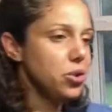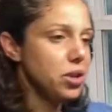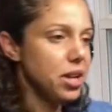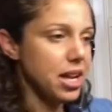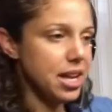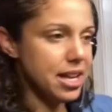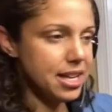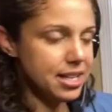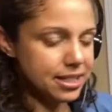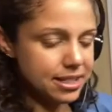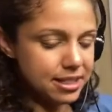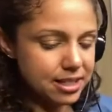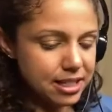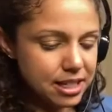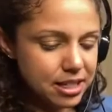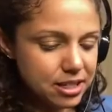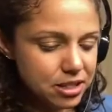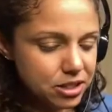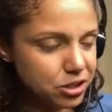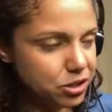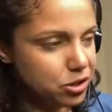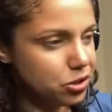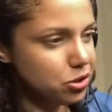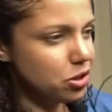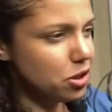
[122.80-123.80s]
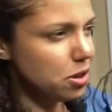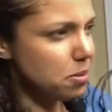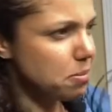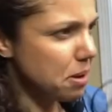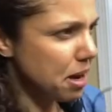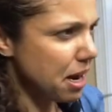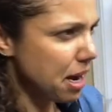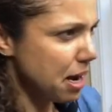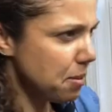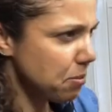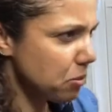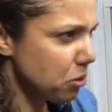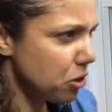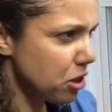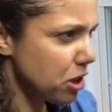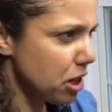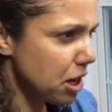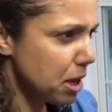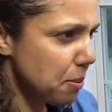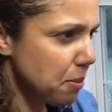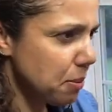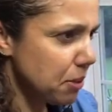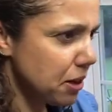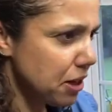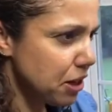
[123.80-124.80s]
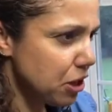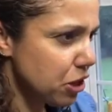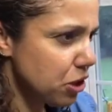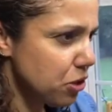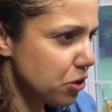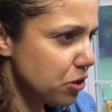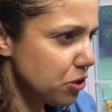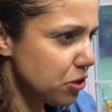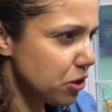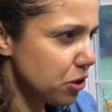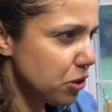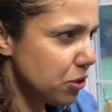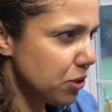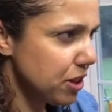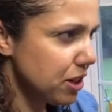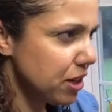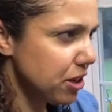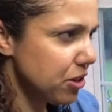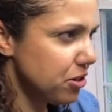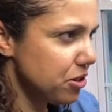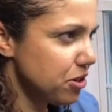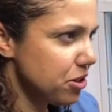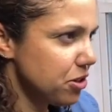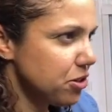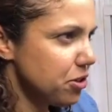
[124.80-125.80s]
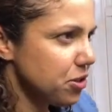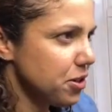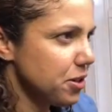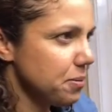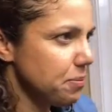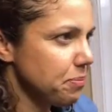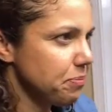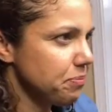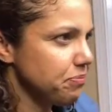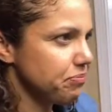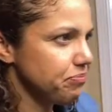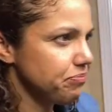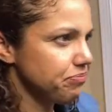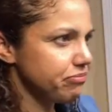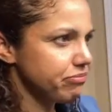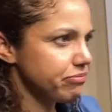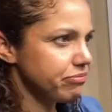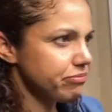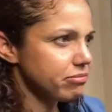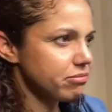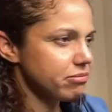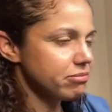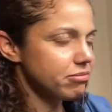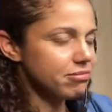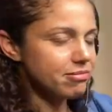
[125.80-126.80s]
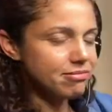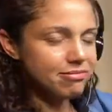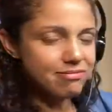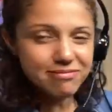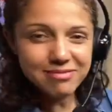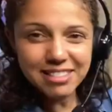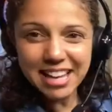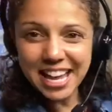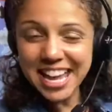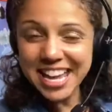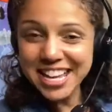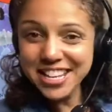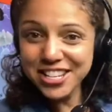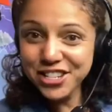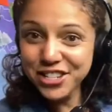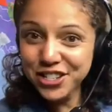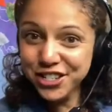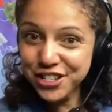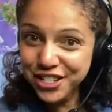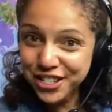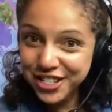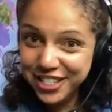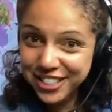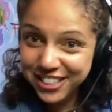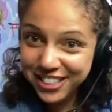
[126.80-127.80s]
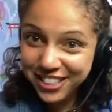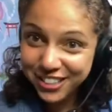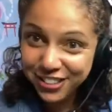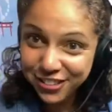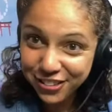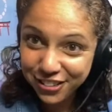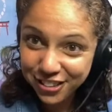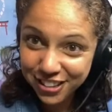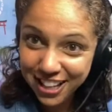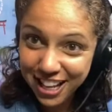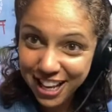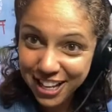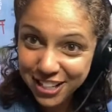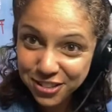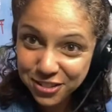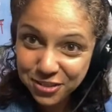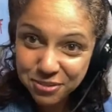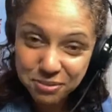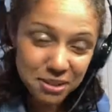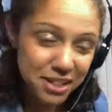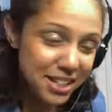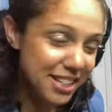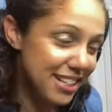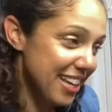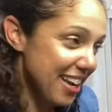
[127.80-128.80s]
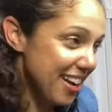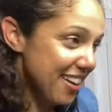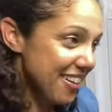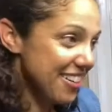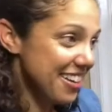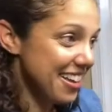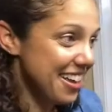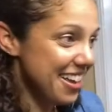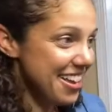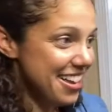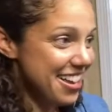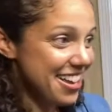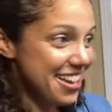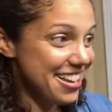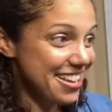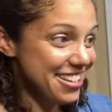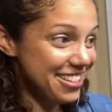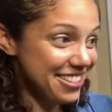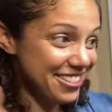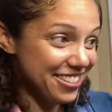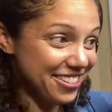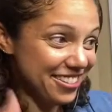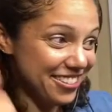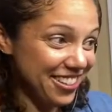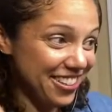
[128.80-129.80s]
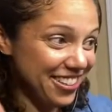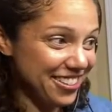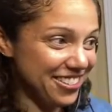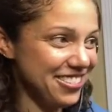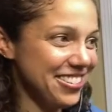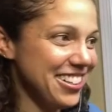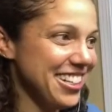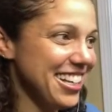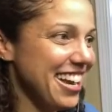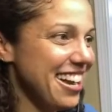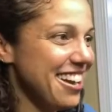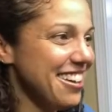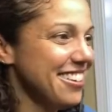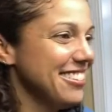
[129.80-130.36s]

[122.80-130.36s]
can't see the student, but I am going to unplug you so you can hear the student. And she is in her classroom right now. So here we go.